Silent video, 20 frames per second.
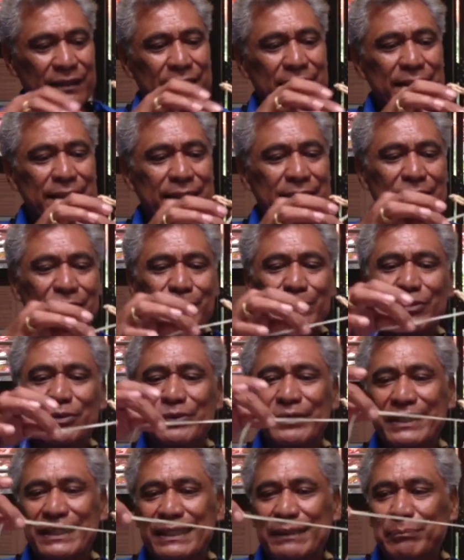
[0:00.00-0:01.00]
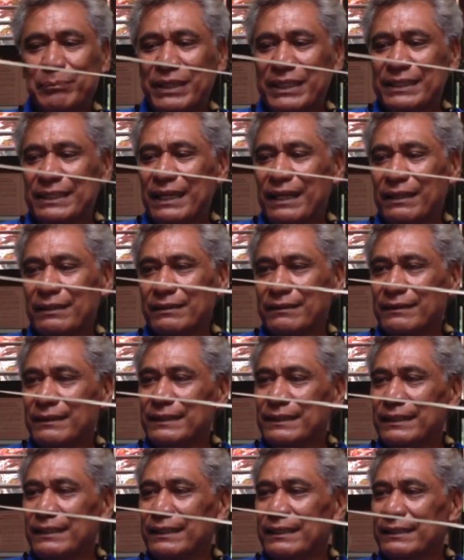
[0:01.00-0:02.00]
This is Marie McDonald.
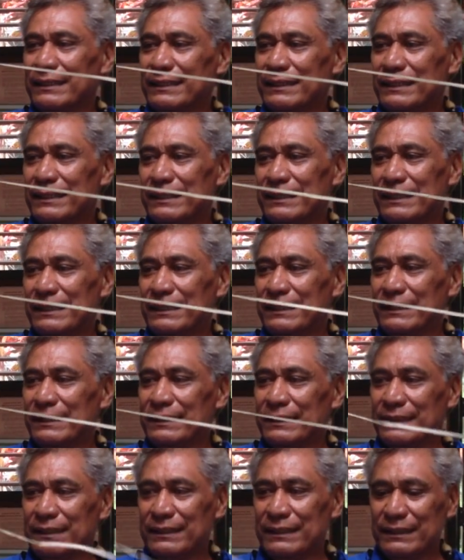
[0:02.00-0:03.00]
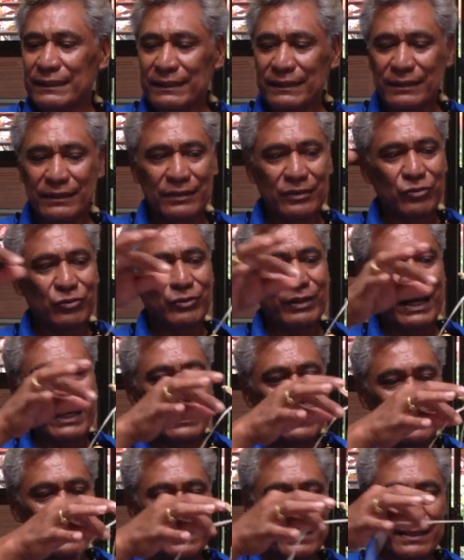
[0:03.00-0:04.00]
She likes thin
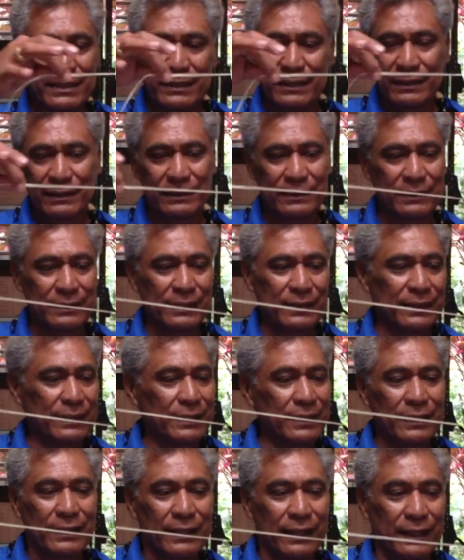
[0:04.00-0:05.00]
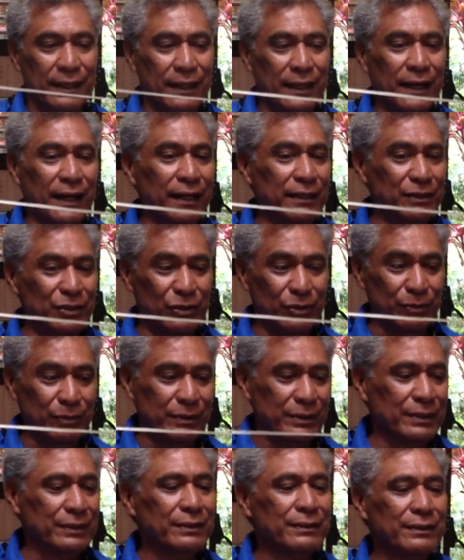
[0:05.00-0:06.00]
strands. I don't.
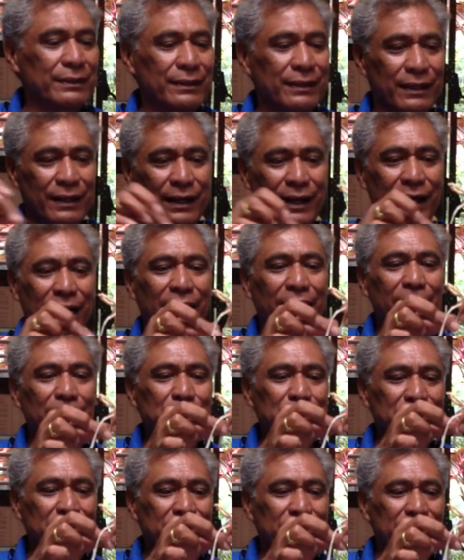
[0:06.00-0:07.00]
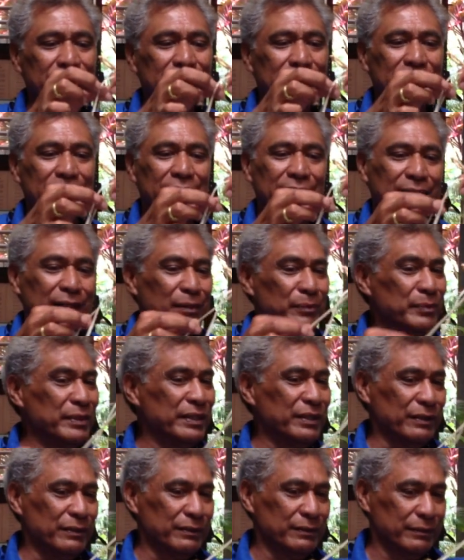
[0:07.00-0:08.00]
I'm the
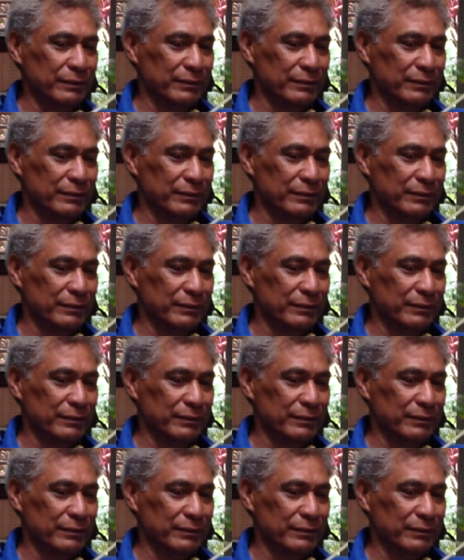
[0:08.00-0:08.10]
middle.